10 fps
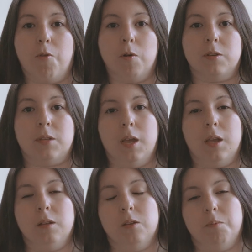for is
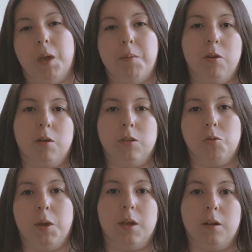taken, maybe you can
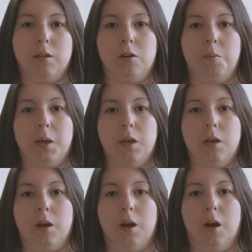tweak it a little bit,
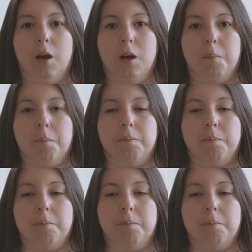to